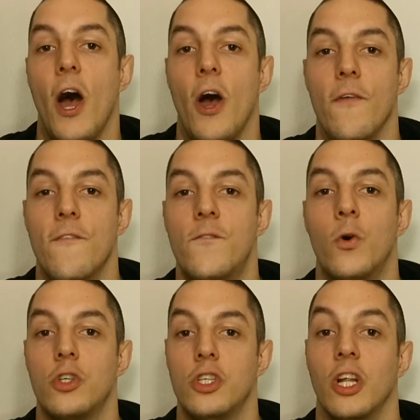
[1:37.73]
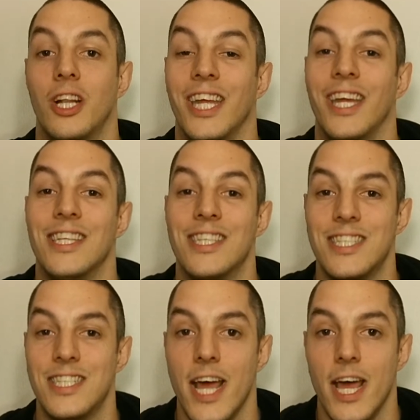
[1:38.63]
Unfortunately,
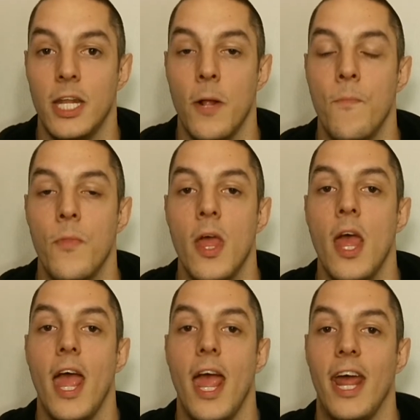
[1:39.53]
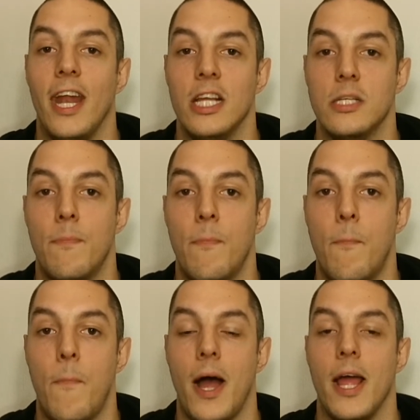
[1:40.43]
instead, it is
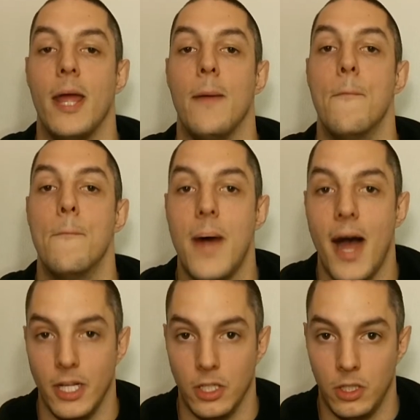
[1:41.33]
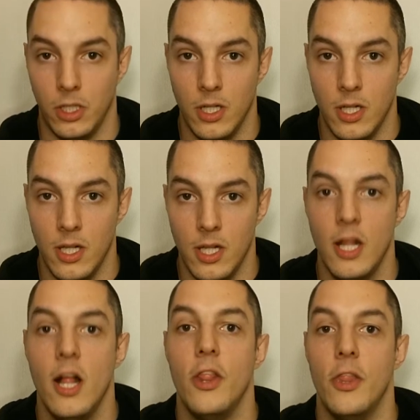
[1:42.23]
by a mile
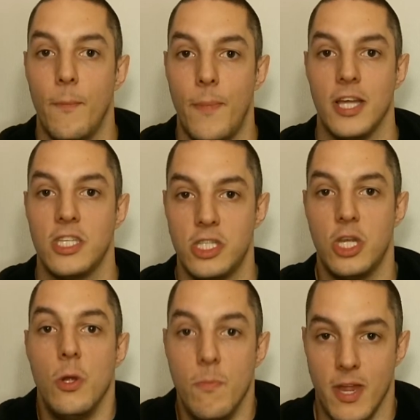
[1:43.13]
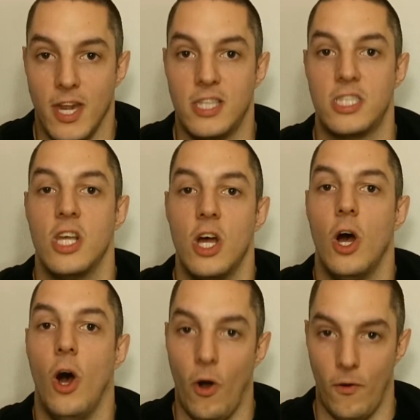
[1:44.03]
the best 2 minutes
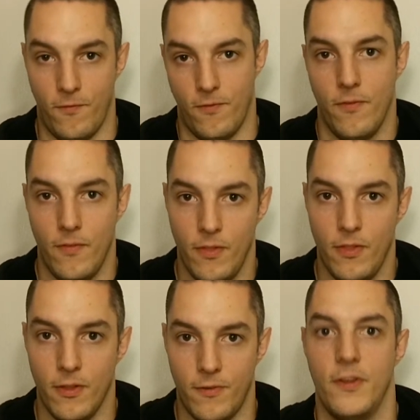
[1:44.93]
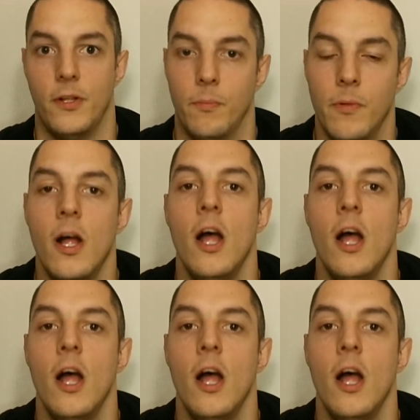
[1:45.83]
of the film,